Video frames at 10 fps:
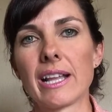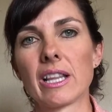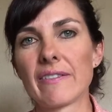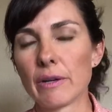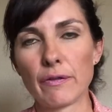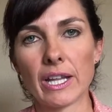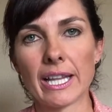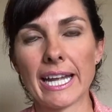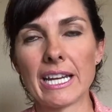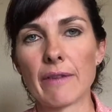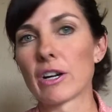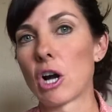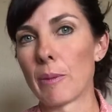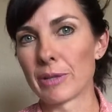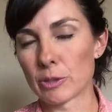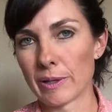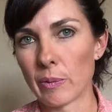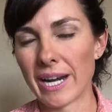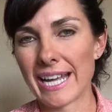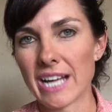I loved the feeling of accomplishment
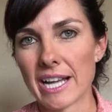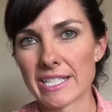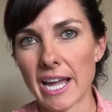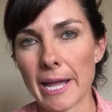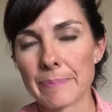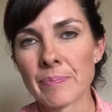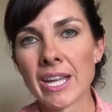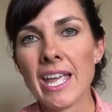when I got done.